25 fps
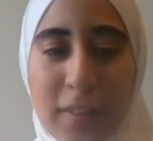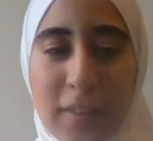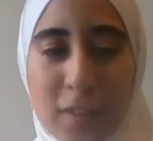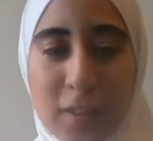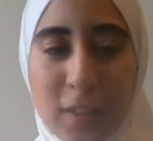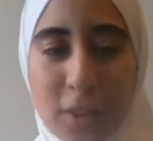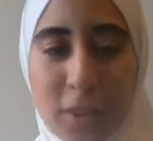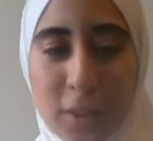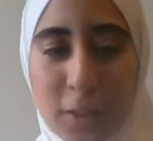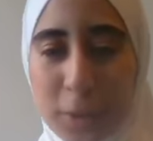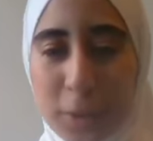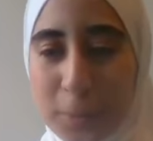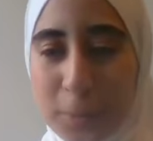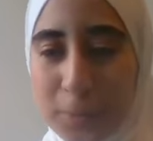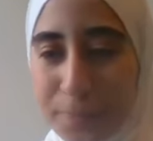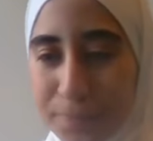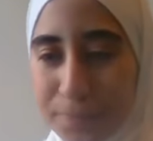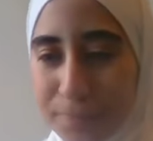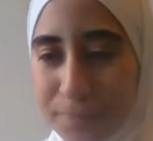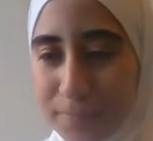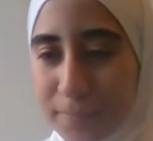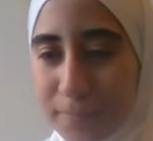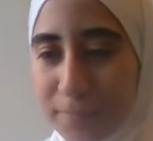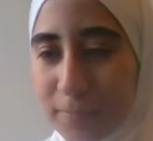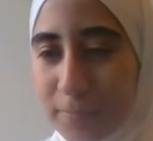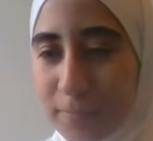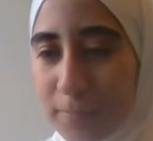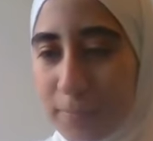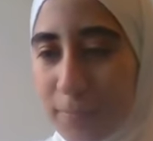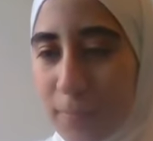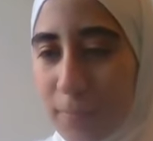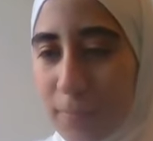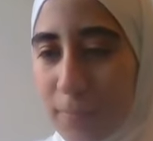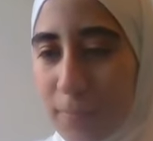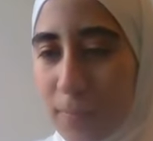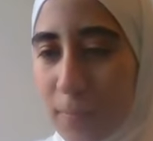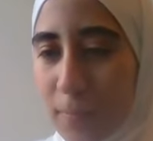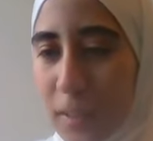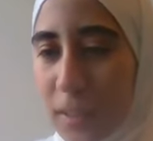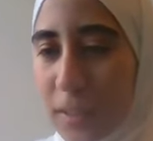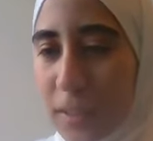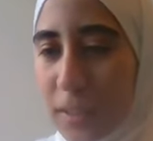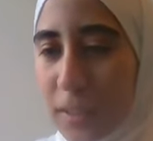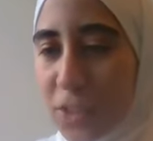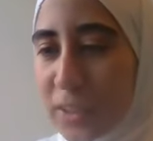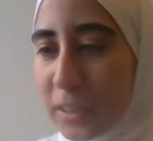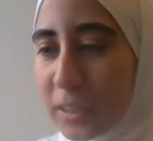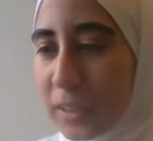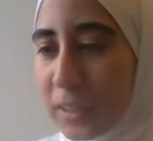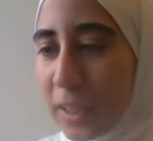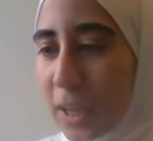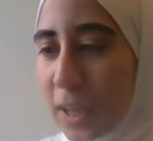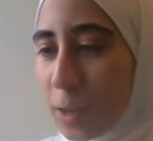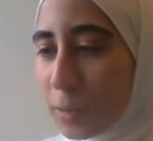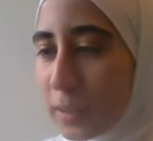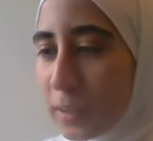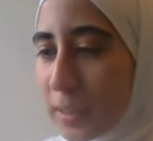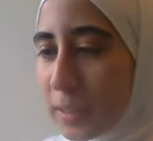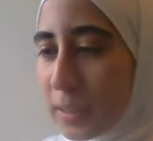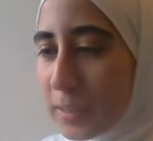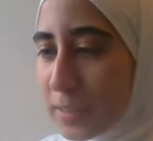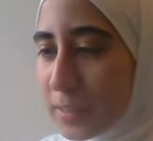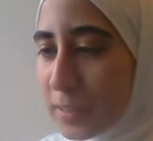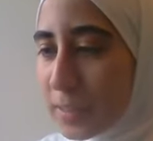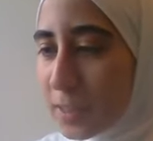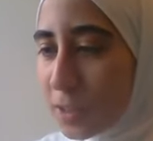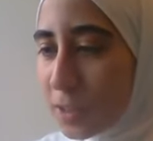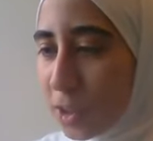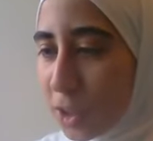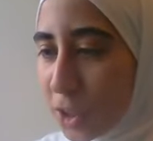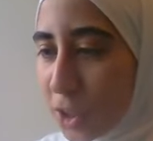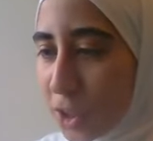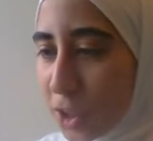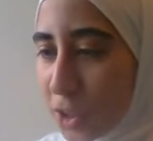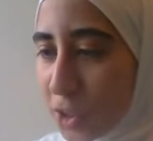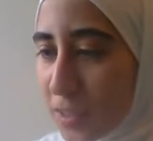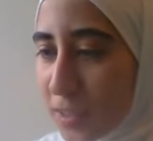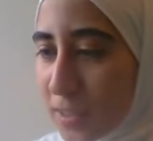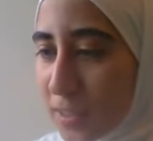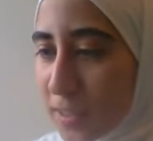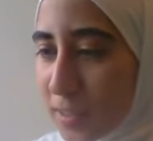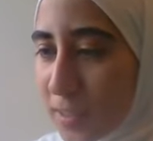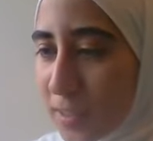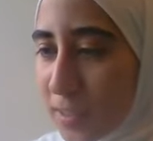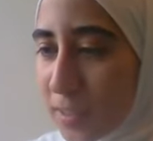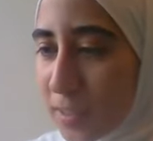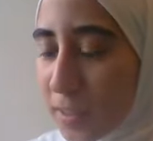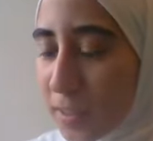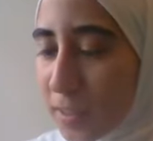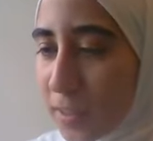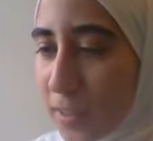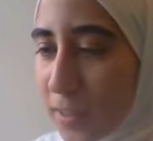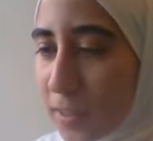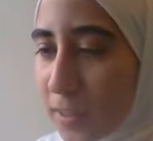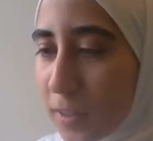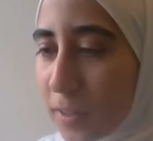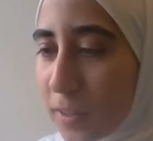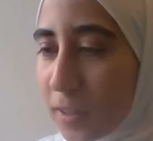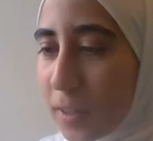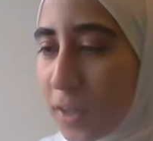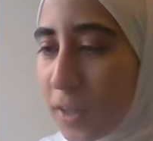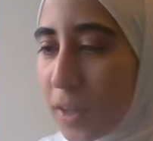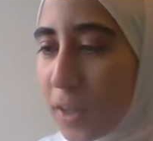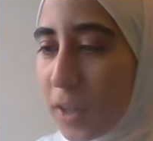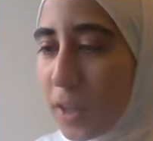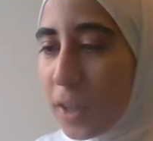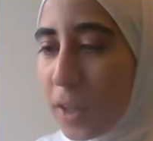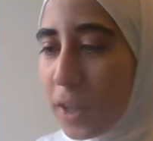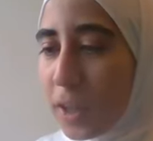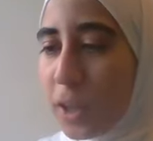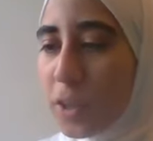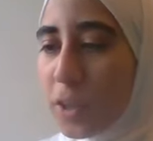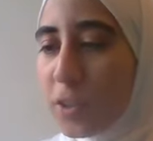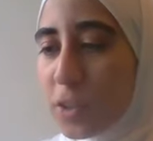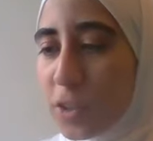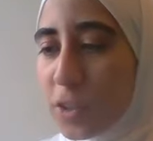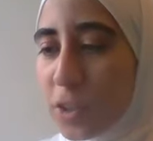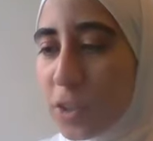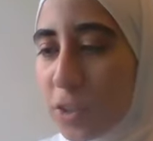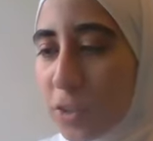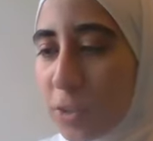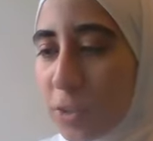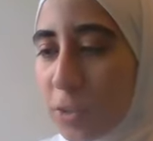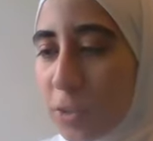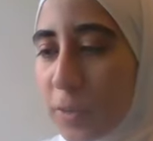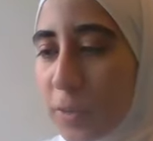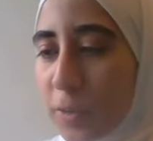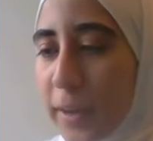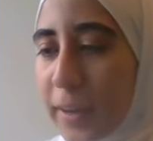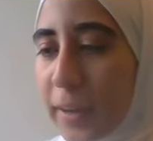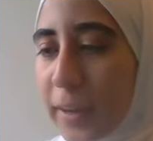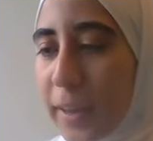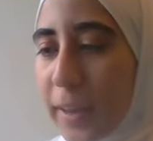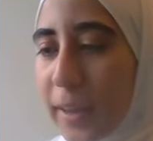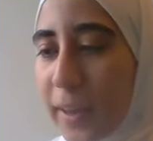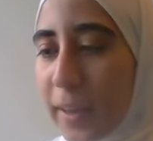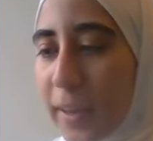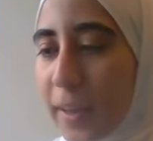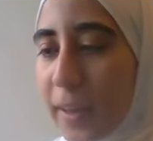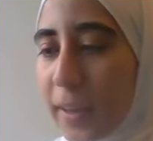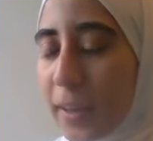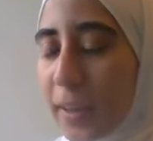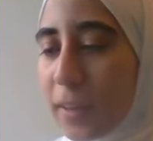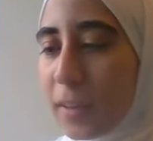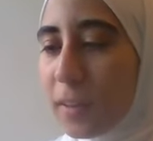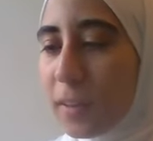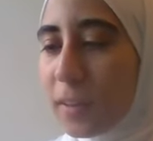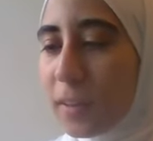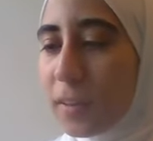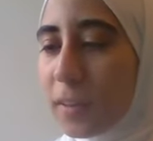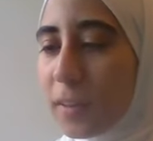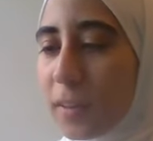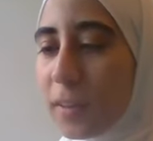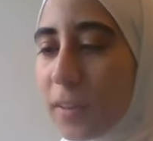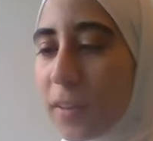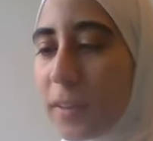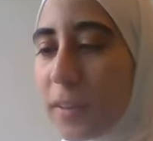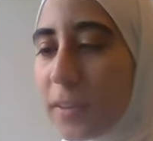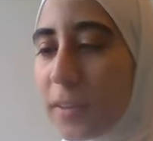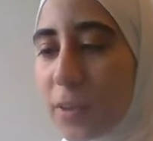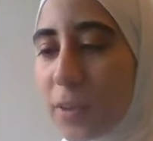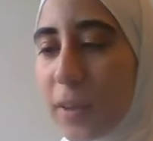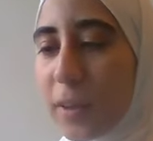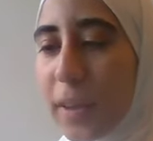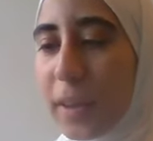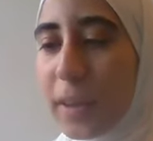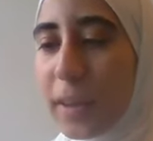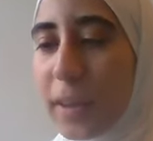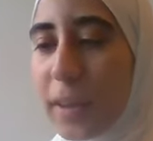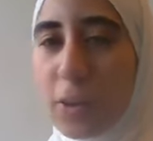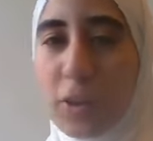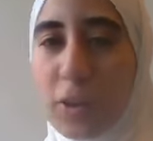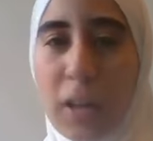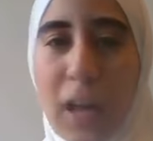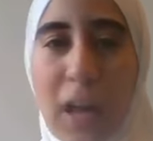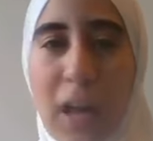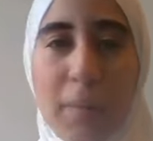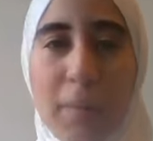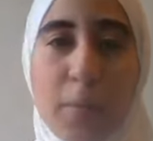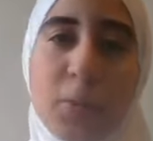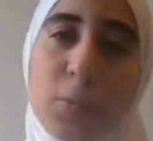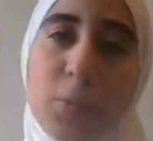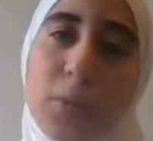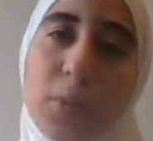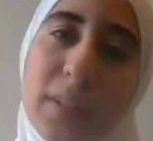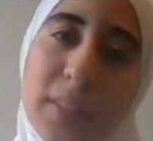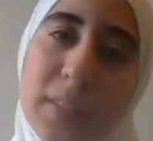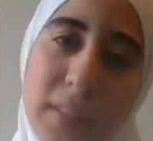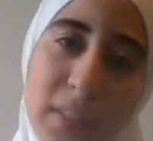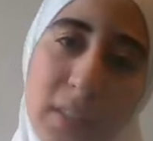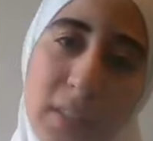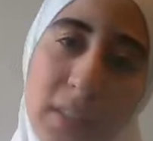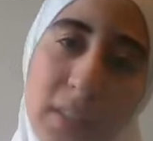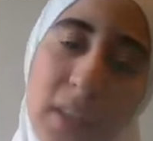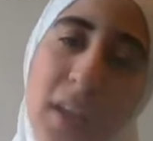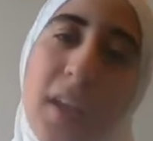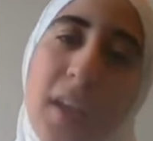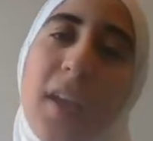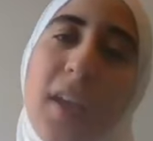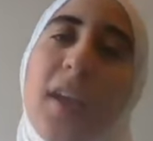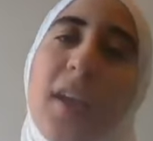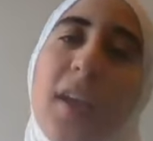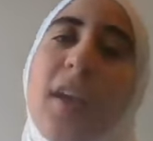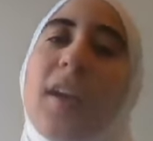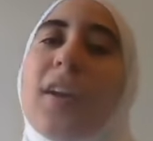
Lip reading: And so just allow these scars into you that, hey, it's okay. It all happened with a reason.